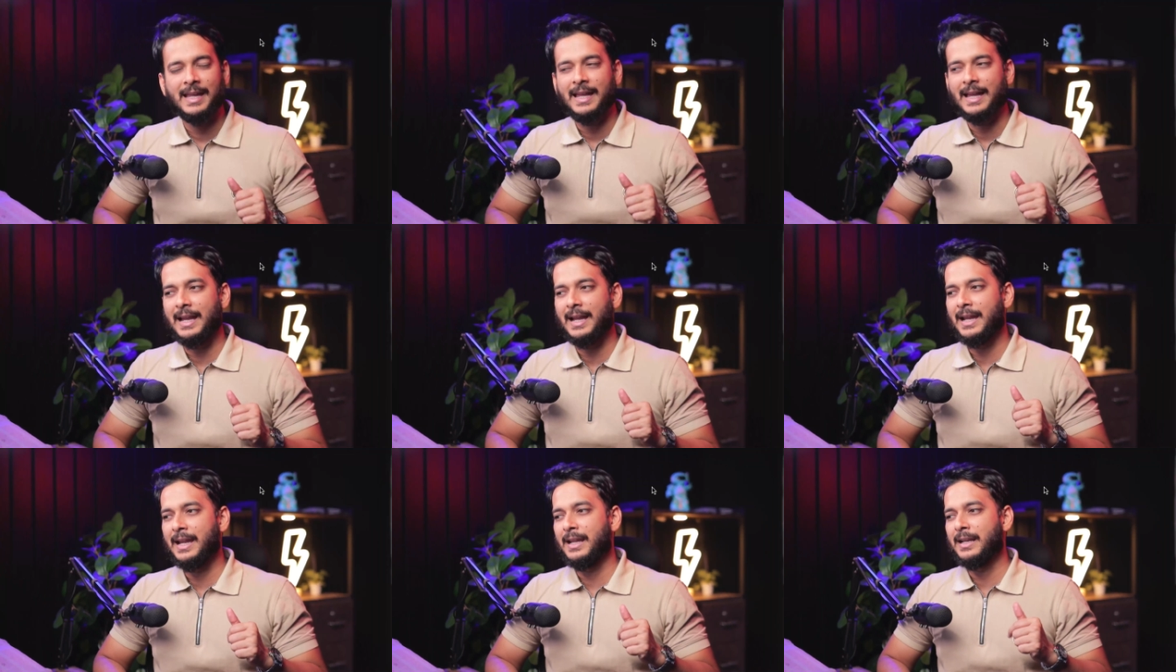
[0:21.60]

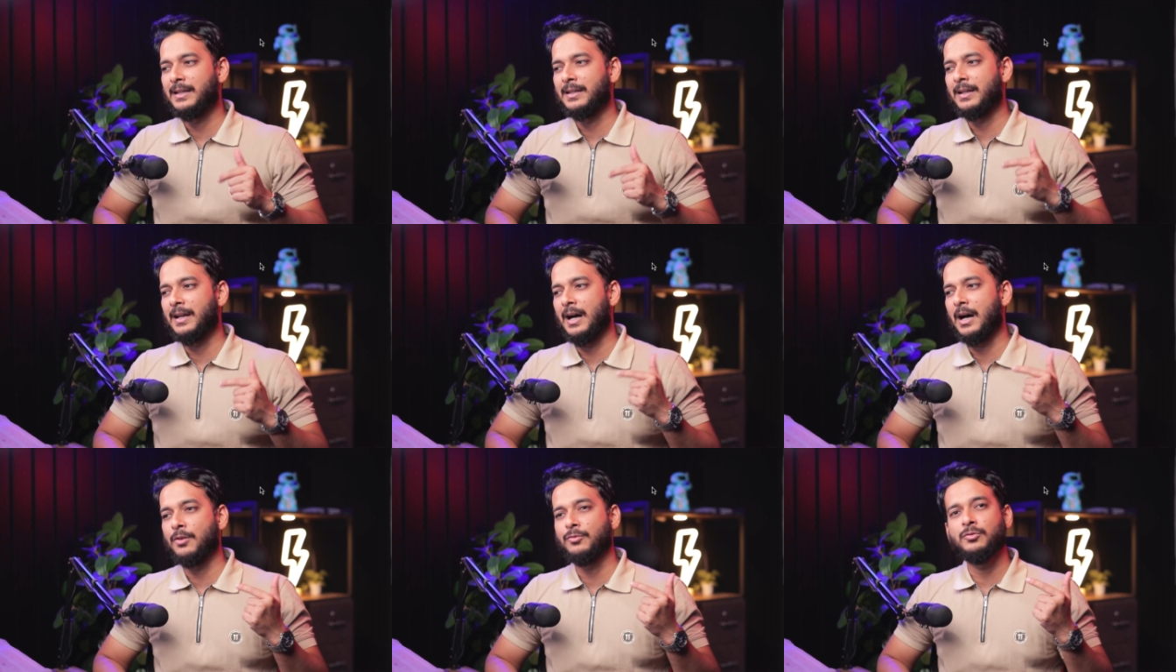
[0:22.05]
and
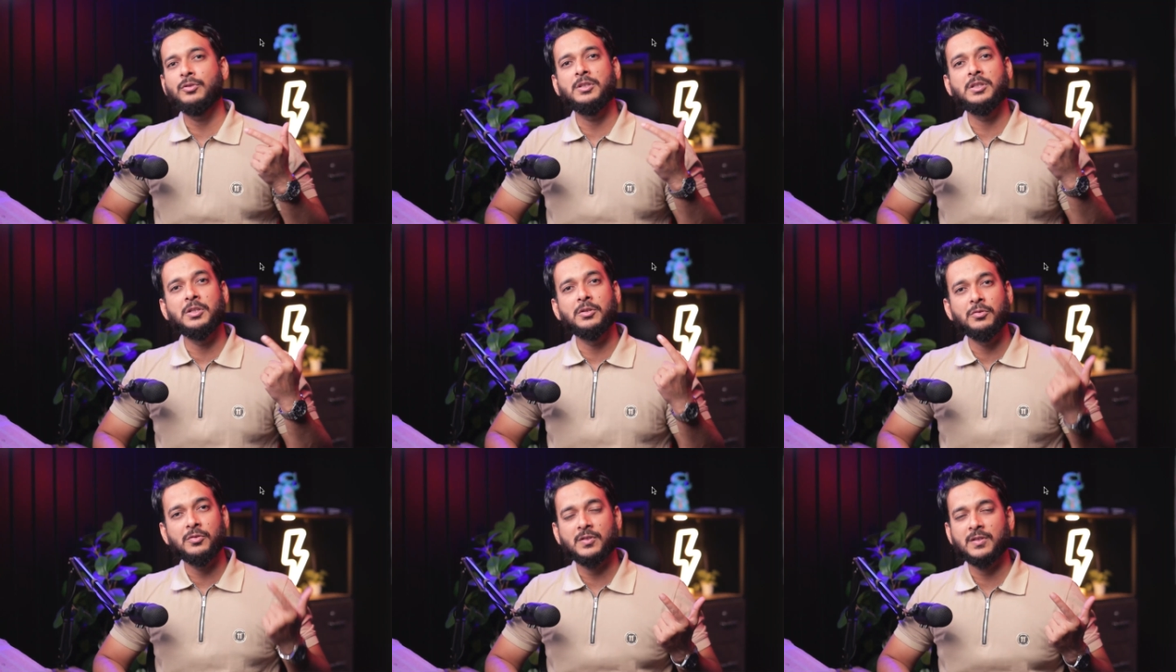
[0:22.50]
how to
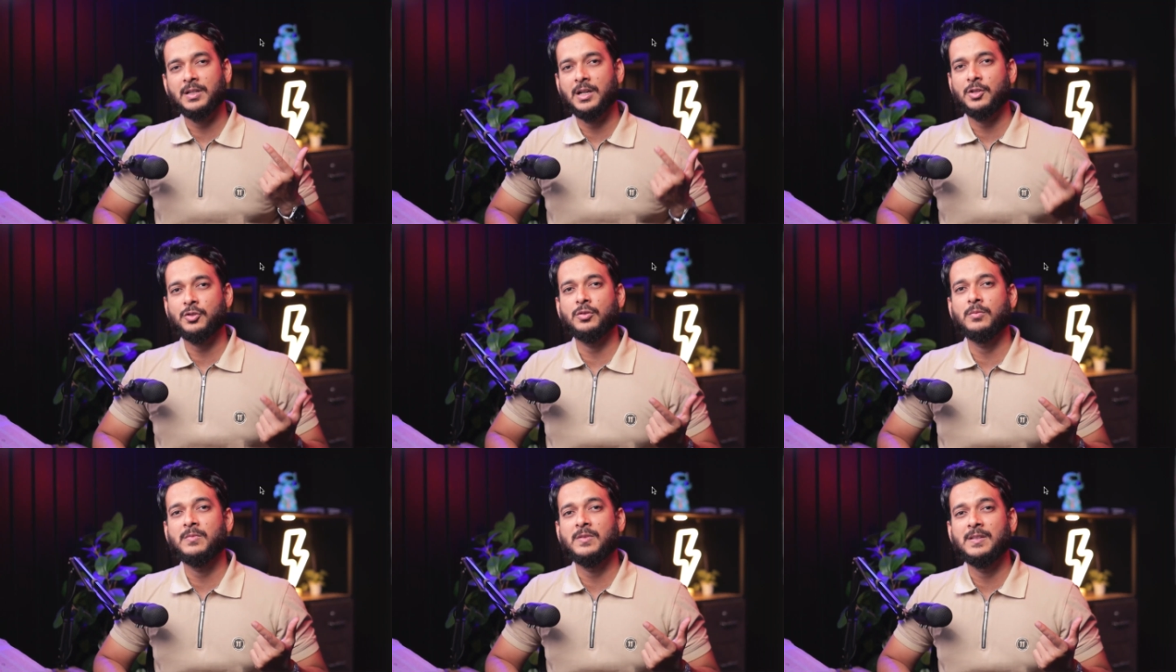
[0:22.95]
use
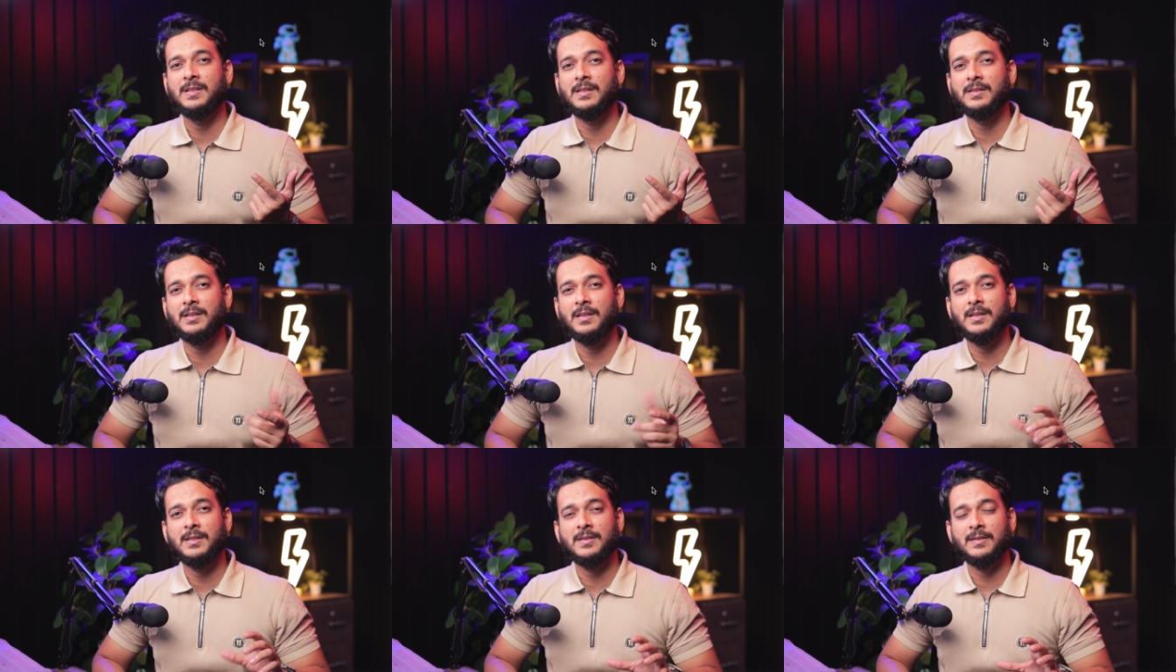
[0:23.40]
custom
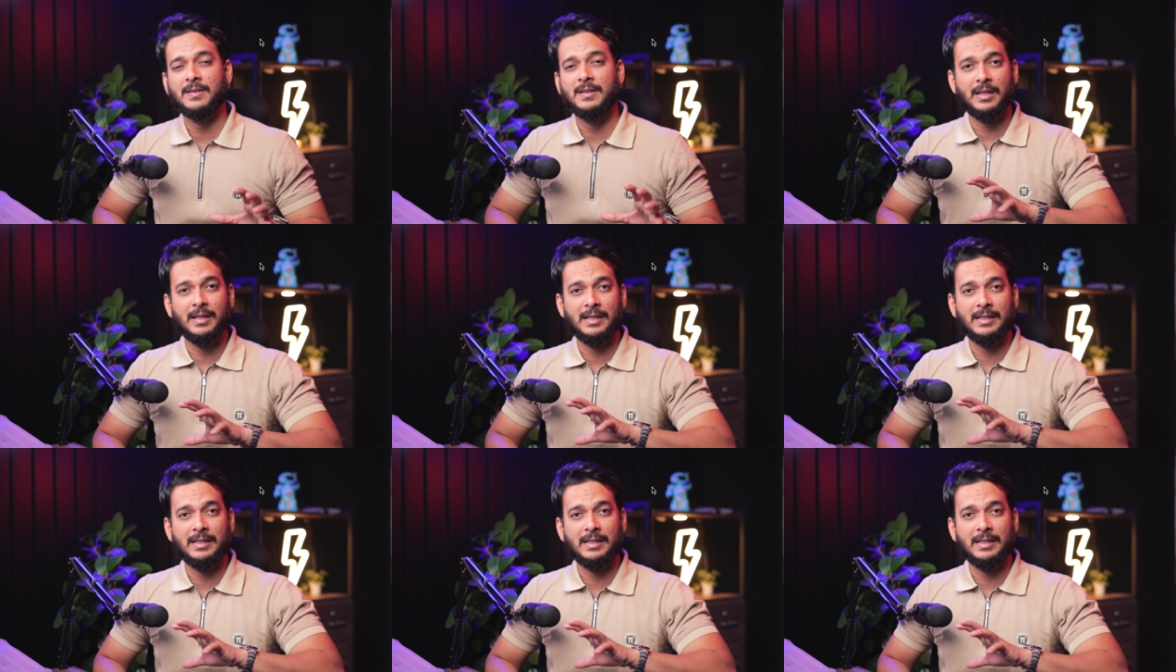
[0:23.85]
CSS